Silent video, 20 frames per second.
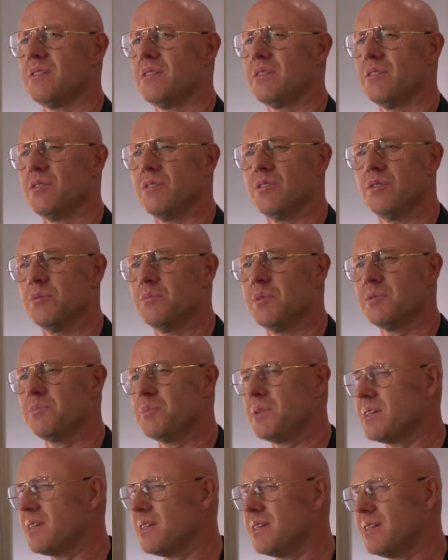You must
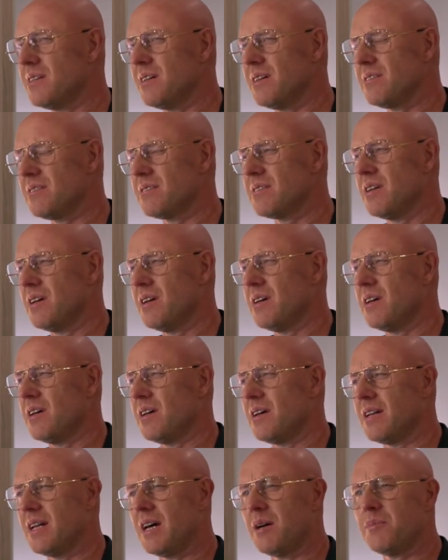be kidding us.
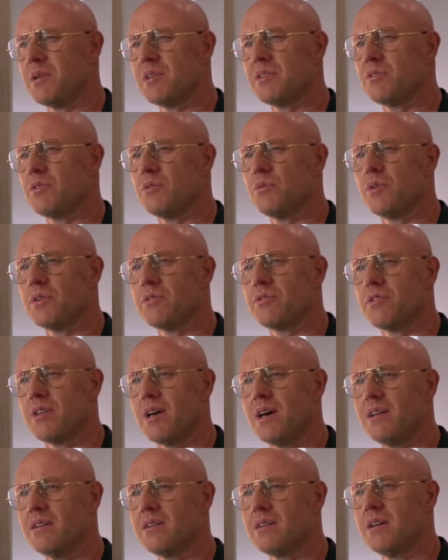And how much do you want for
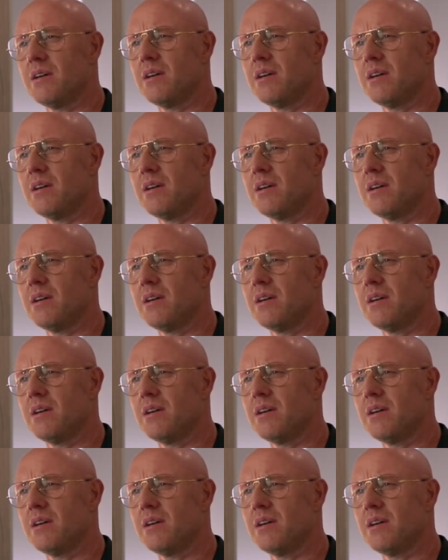that?